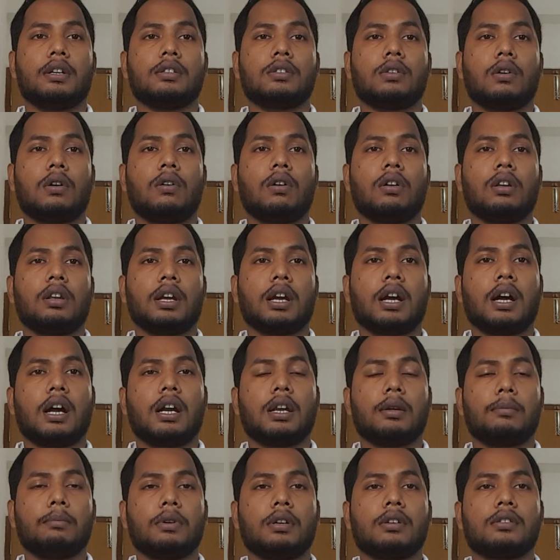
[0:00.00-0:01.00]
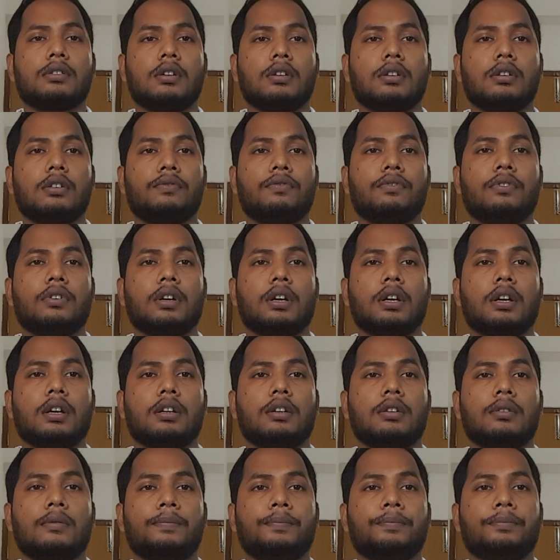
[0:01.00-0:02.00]
his all academic
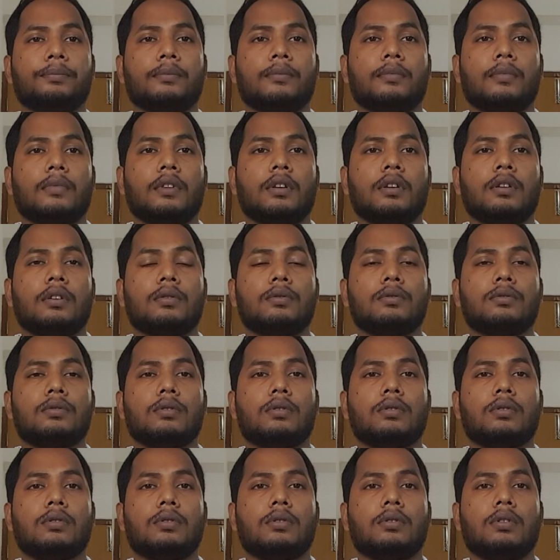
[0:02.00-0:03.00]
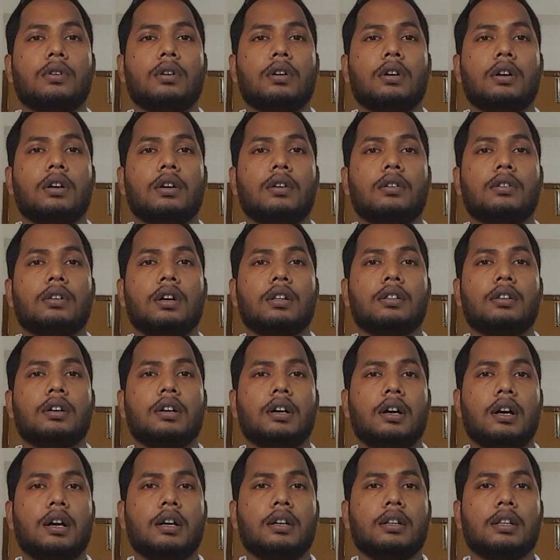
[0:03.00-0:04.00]
certificate. So on the other
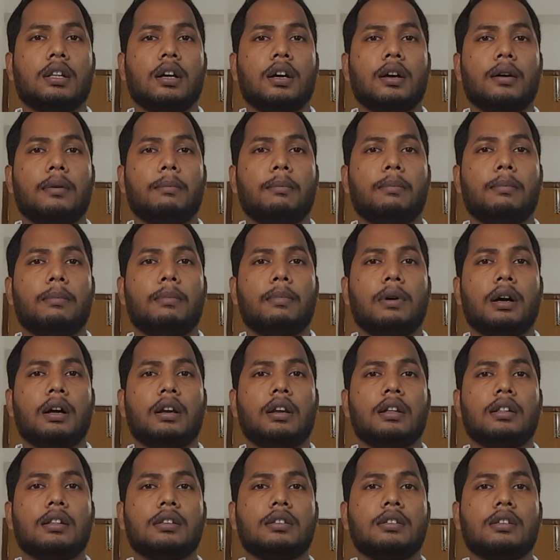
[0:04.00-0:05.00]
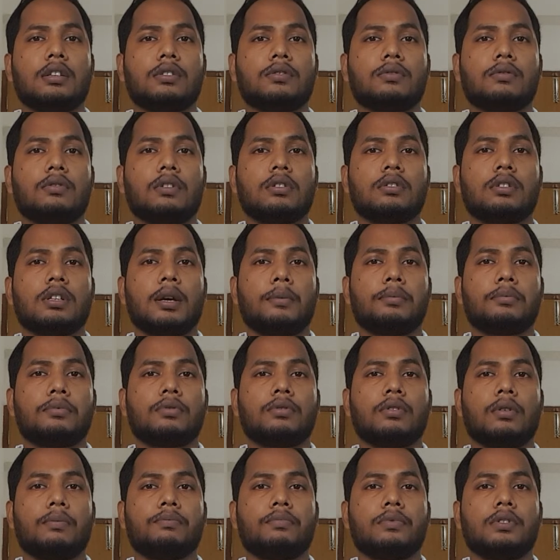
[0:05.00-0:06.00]
hand, the Bangladeshi students have
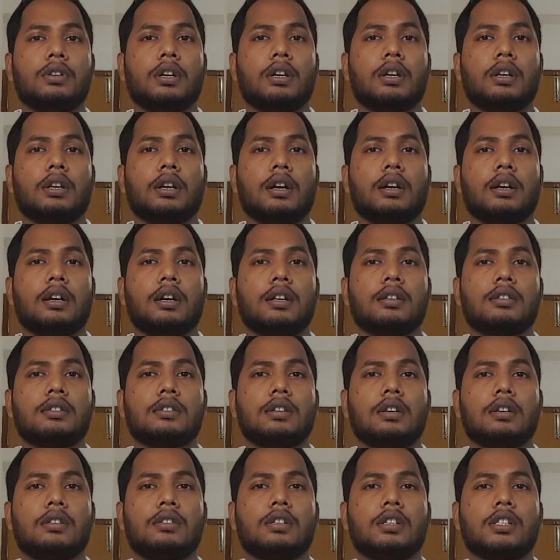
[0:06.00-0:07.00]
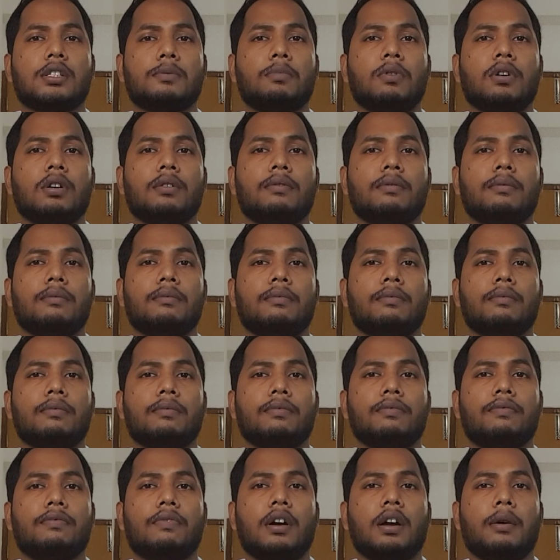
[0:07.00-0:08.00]
to obtain at least a
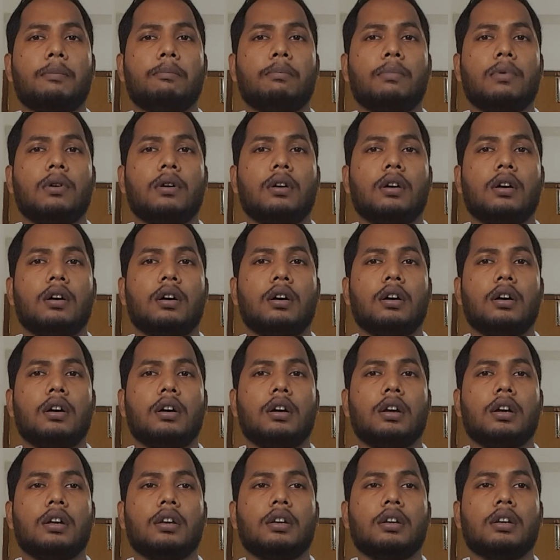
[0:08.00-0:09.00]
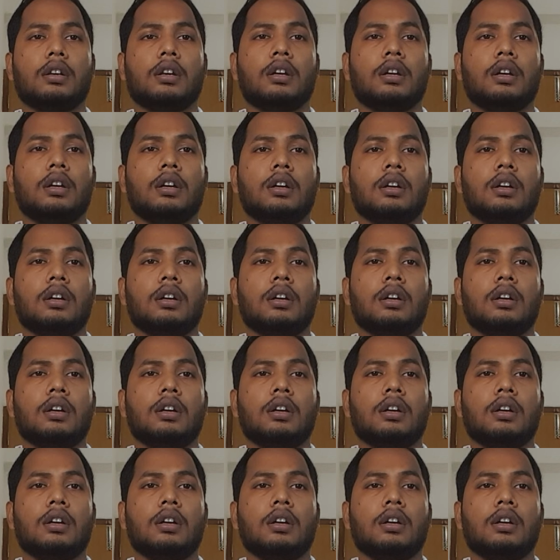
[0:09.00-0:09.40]
6.5 in